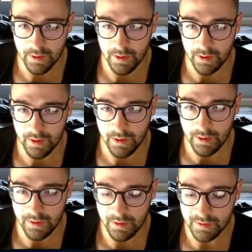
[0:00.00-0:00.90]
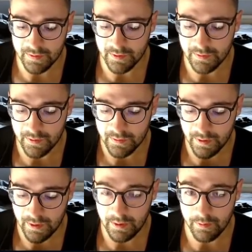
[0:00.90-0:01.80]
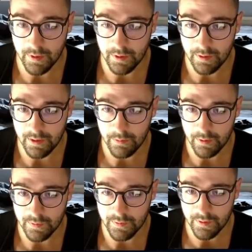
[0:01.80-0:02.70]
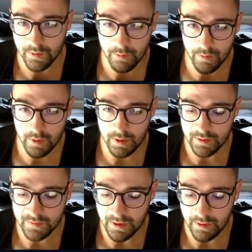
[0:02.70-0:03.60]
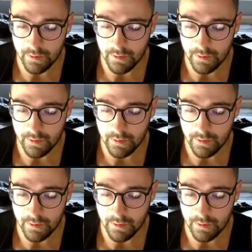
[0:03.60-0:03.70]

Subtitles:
and then this is the same, but that one's minus 10,